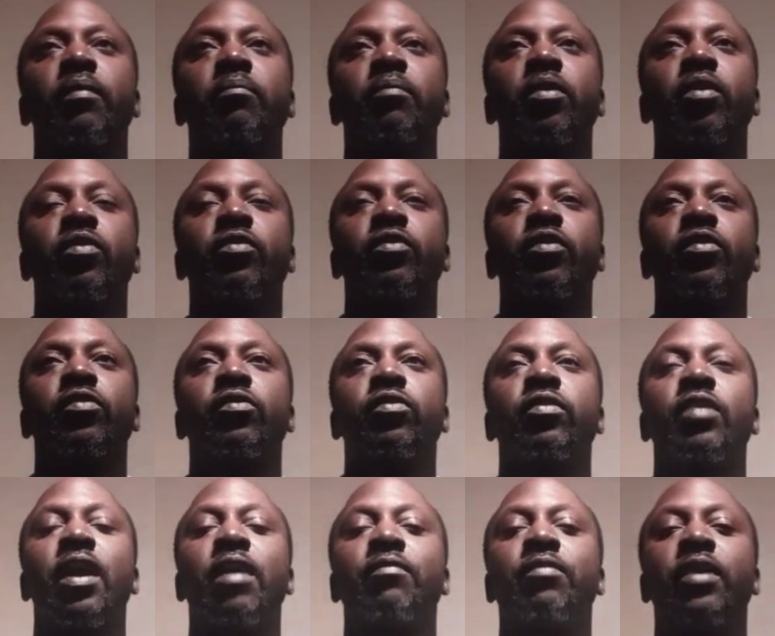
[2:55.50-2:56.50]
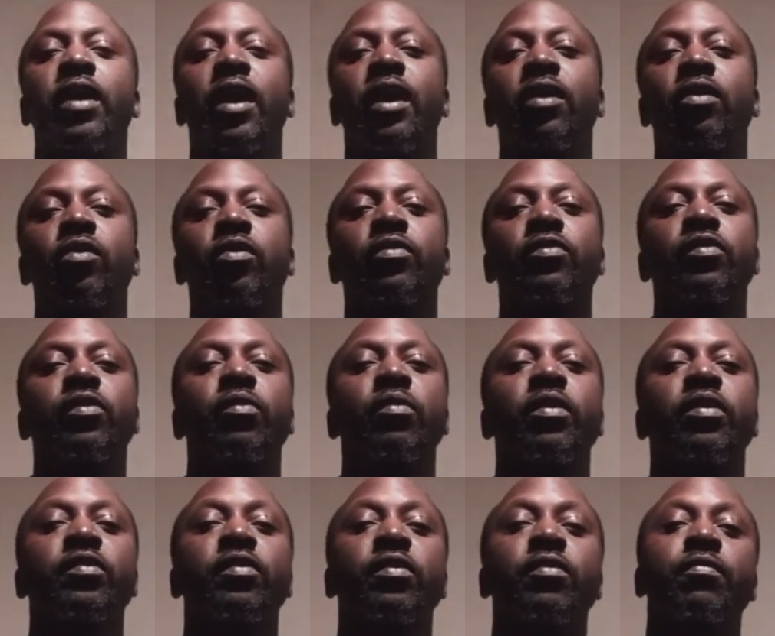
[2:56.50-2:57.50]
Because this could have dire
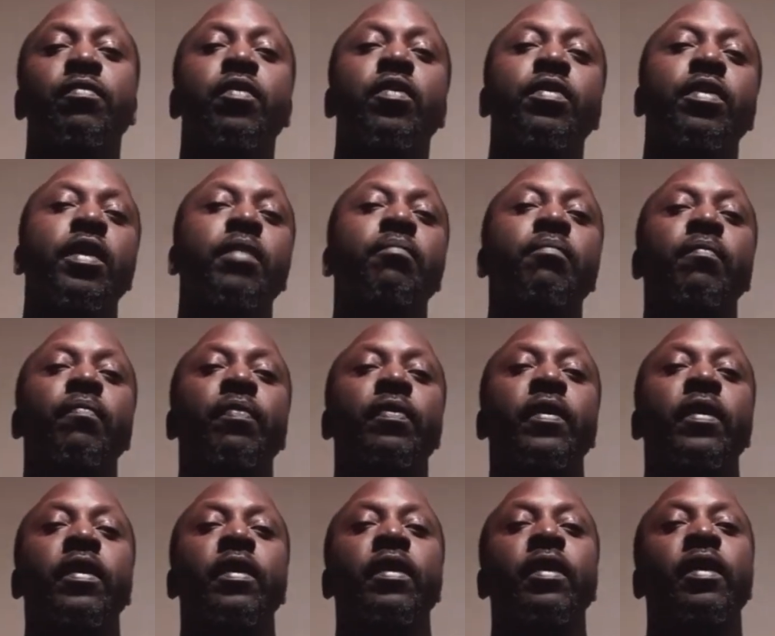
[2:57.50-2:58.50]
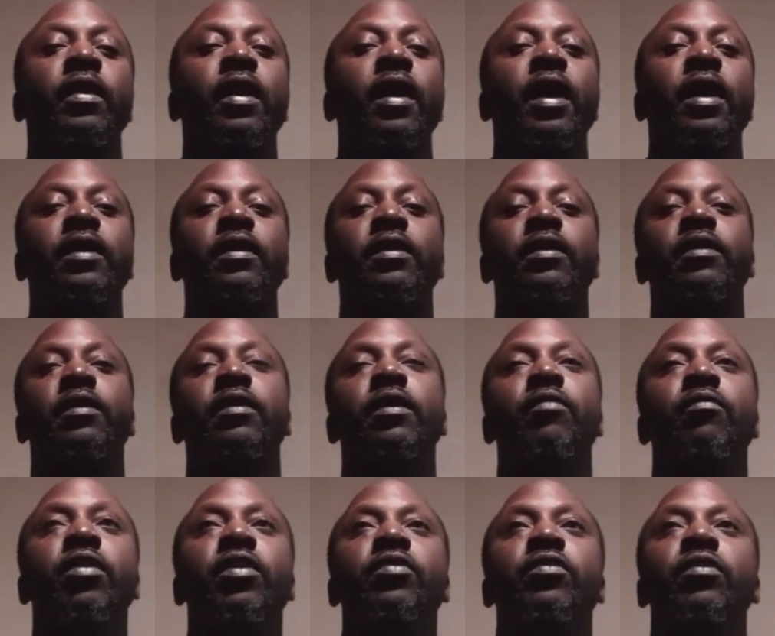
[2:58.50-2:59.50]
consequences for them and the
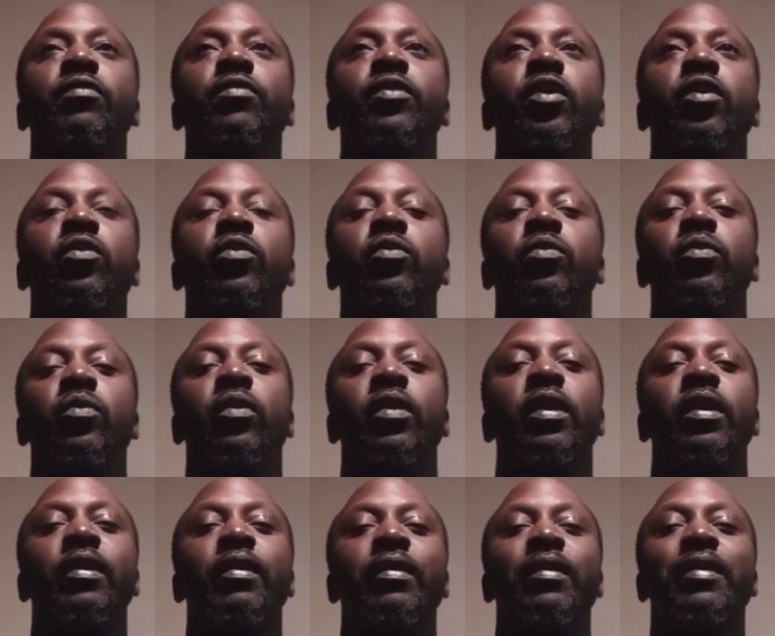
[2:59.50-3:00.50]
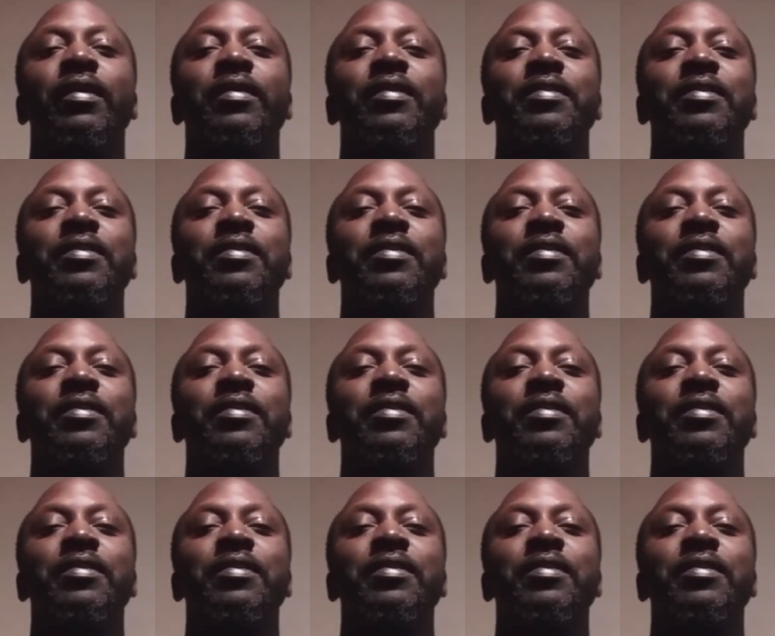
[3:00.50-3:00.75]
rest of y'all. I